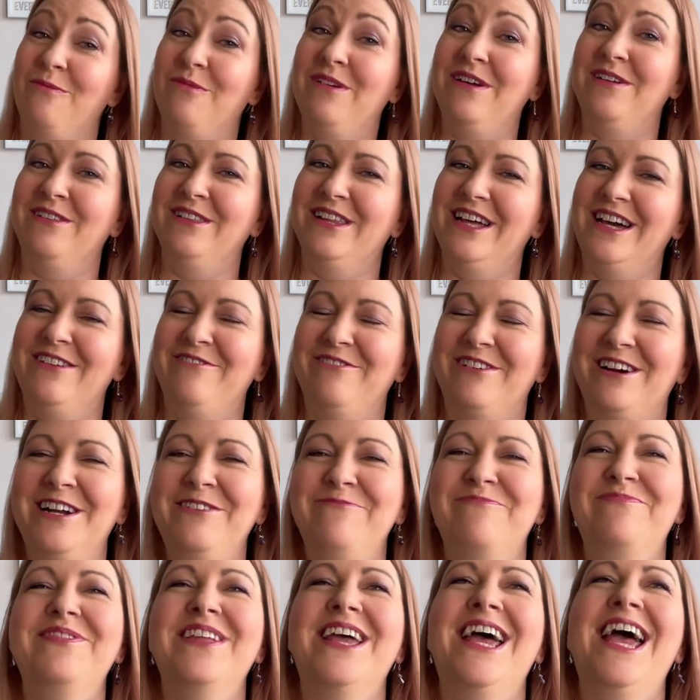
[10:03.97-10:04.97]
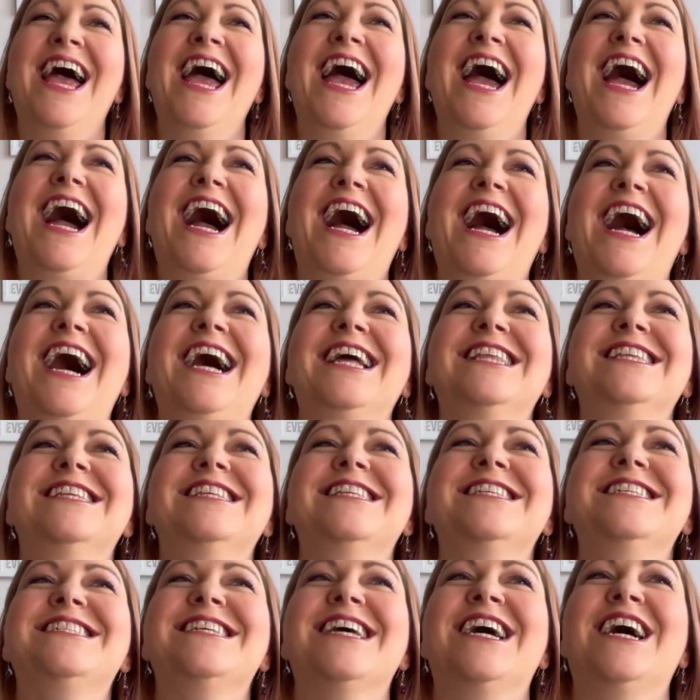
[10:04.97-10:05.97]
We all learn, right?
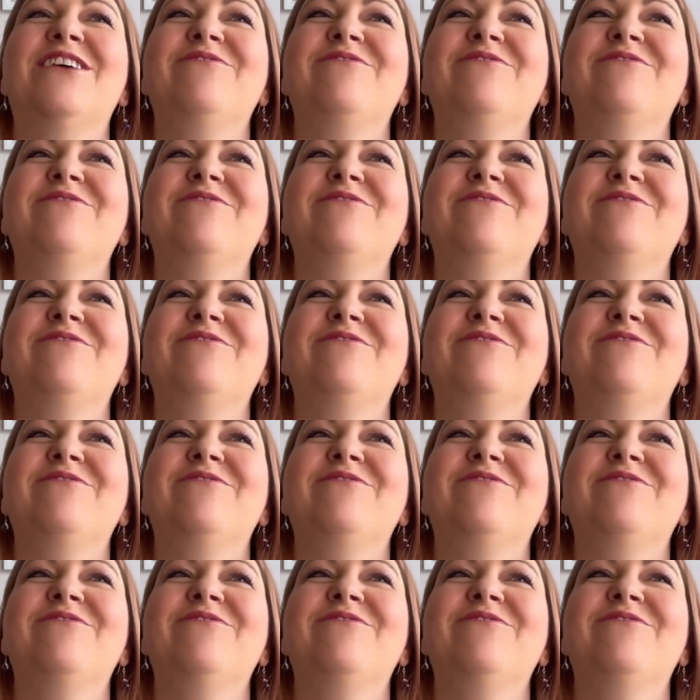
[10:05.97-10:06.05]
And